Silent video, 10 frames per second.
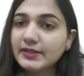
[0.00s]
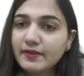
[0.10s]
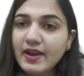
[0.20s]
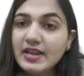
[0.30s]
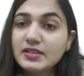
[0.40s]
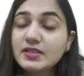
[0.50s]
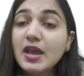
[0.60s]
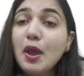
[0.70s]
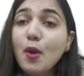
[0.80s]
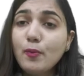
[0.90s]
Otherwise,
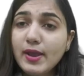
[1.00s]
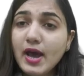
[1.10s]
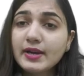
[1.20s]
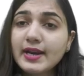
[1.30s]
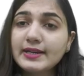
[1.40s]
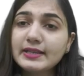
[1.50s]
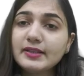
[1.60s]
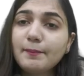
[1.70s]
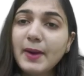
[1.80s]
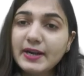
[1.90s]
we are
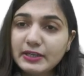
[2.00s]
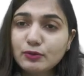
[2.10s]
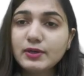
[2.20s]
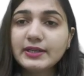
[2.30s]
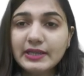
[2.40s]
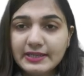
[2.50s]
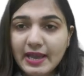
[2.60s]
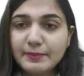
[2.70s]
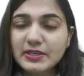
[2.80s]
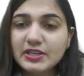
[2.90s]
getting the particulate
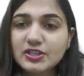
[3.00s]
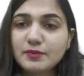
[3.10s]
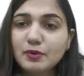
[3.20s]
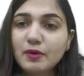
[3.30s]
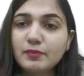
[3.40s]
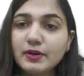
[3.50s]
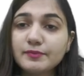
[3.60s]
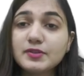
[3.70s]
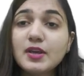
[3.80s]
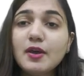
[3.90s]
contamination
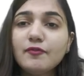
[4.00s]
problems.